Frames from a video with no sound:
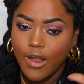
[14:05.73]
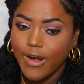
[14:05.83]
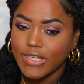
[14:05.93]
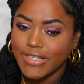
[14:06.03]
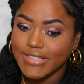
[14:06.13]

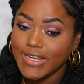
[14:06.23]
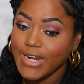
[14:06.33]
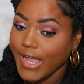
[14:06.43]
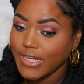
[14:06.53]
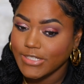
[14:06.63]
Alright, so I did
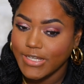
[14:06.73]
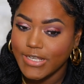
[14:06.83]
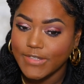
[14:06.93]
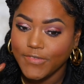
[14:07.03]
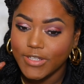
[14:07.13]

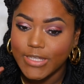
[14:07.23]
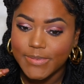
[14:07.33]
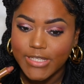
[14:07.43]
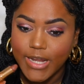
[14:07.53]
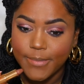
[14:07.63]
lashes. For
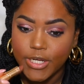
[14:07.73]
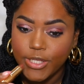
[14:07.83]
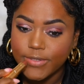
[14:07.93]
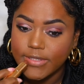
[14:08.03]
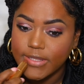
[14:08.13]
lipstick, I'm going to
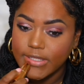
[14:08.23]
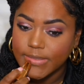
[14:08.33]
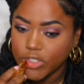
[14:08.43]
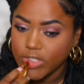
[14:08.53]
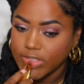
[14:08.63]
use this
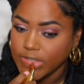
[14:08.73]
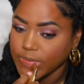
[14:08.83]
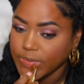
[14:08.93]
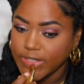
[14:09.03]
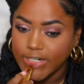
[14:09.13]
Charlotte
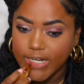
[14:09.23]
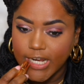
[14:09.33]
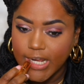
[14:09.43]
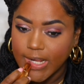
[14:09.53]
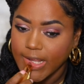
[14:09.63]

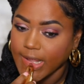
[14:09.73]
Tilbury.